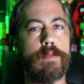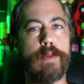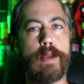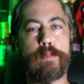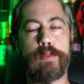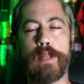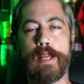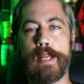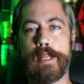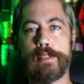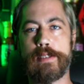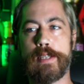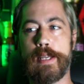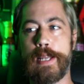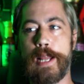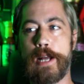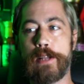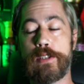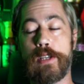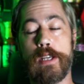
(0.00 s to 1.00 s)
my plants?
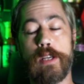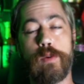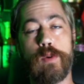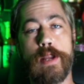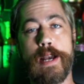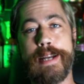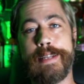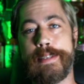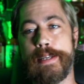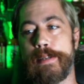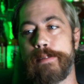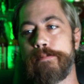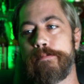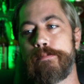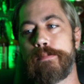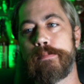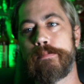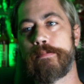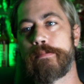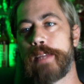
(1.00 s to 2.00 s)
And I'll tell you what I did.
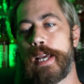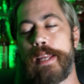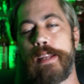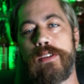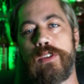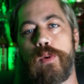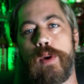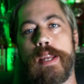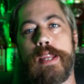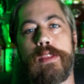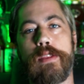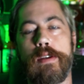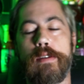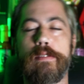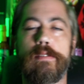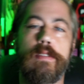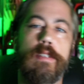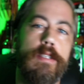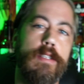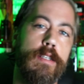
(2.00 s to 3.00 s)
I didn't do anything.
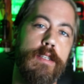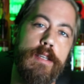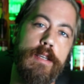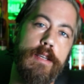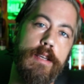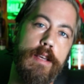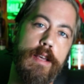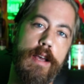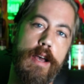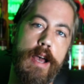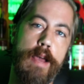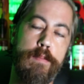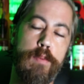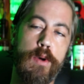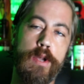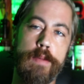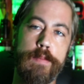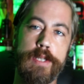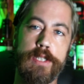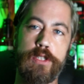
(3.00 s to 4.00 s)
I
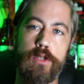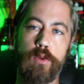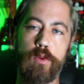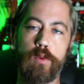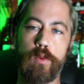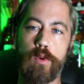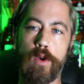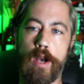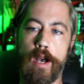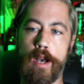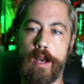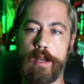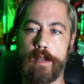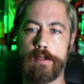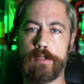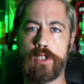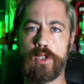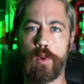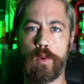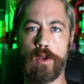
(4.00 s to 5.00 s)
put them into
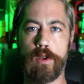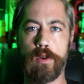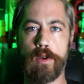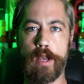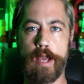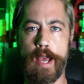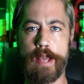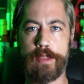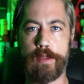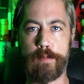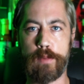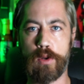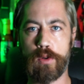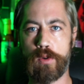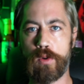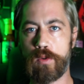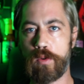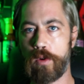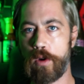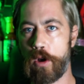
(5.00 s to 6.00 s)
soil. I had the
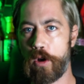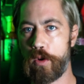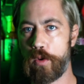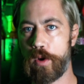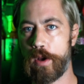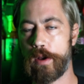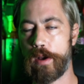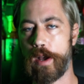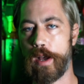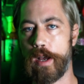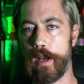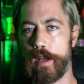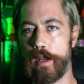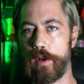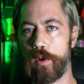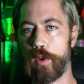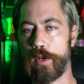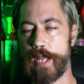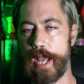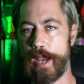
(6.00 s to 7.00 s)
Miracle Grow
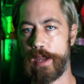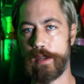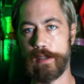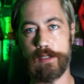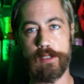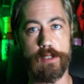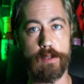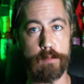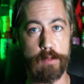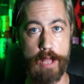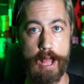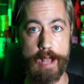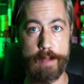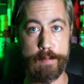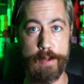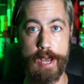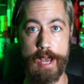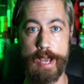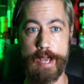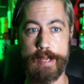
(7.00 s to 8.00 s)
Organics, the black
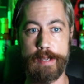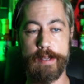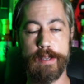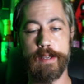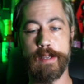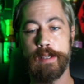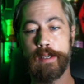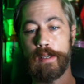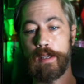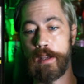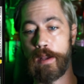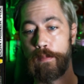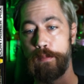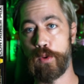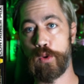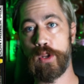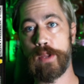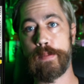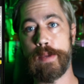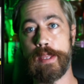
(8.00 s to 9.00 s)
bag,
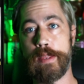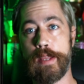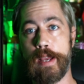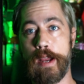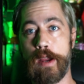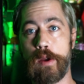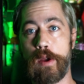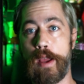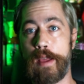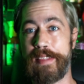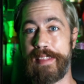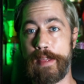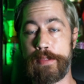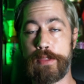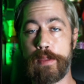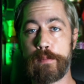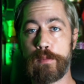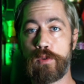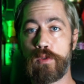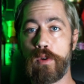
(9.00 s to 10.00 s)
put them in there and let
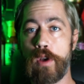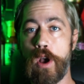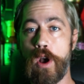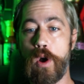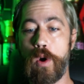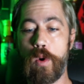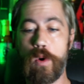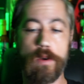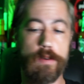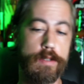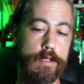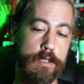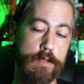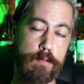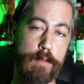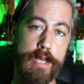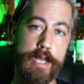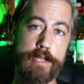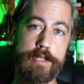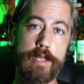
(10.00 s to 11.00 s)
them grow as
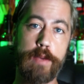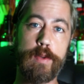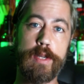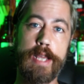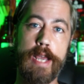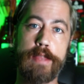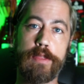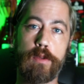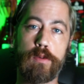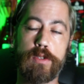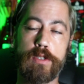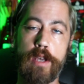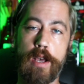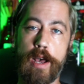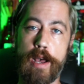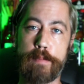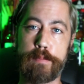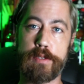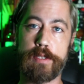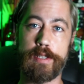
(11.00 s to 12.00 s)
big as they would get in those
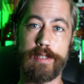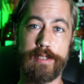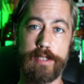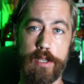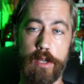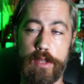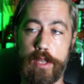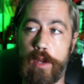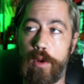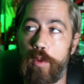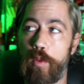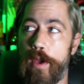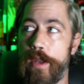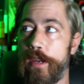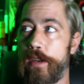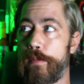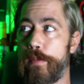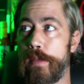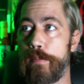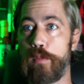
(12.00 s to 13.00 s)
cups until they were
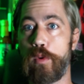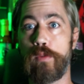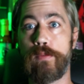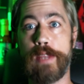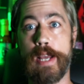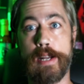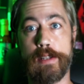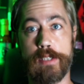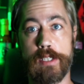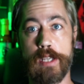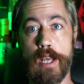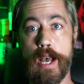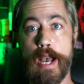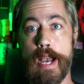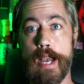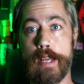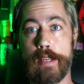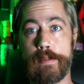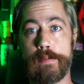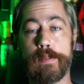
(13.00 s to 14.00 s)
ready to be moved
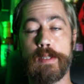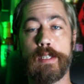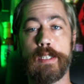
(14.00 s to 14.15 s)
outside,